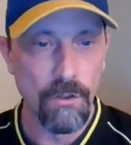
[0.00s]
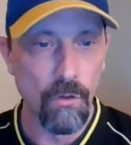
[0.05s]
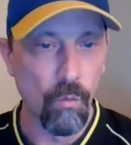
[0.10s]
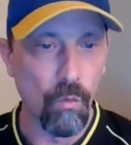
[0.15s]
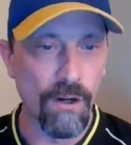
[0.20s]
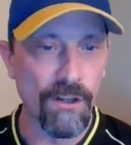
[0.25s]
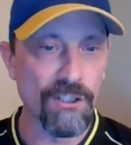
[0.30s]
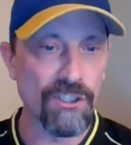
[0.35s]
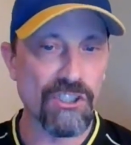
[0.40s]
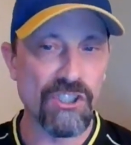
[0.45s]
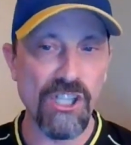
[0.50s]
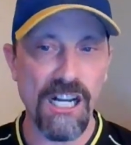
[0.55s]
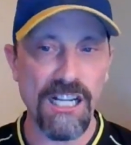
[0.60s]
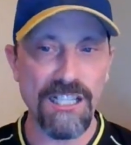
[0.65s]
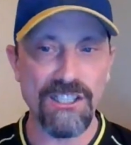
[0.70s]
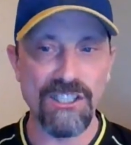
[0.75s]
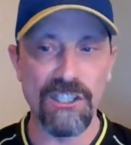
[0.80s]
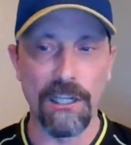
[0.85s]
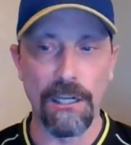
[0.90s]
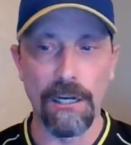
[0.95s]
Where is
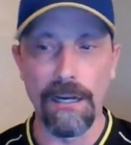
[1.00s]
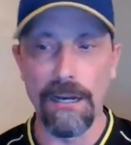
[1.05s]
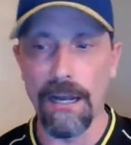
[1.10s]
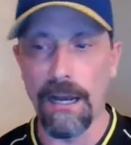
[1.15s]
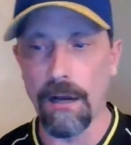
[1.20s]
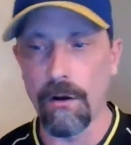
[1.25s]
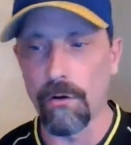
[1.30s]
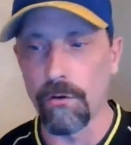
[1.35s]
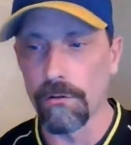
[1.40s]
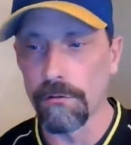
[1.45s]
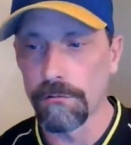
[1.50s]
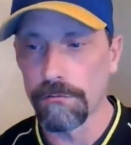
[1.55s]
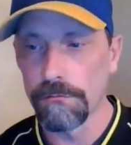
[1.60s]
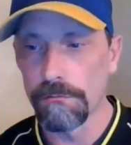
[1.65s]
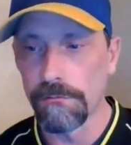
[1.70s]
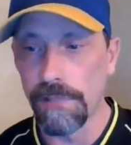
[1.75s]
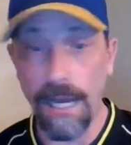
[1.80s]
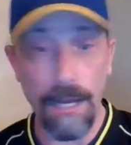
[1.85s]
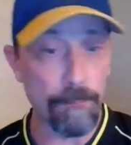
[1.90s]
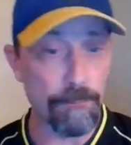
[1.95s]
Josh Sitton now?
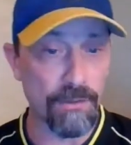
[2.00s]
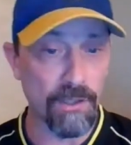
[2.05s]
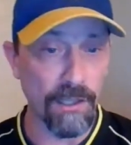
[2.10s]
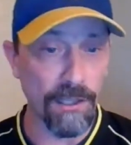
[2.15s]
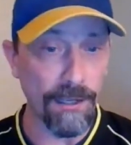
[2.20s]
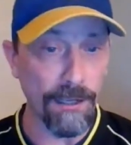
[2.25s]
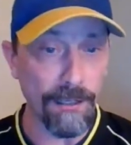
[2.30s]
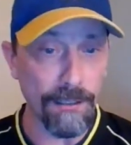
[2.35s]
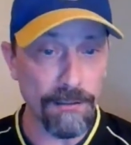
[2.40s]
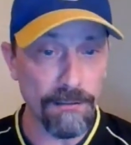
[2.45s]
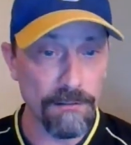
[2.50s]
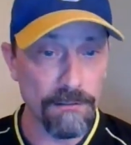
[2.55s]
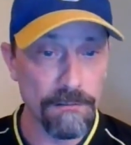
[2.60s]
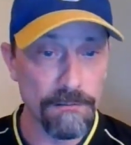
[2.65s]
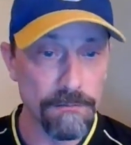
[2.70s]
Not playing.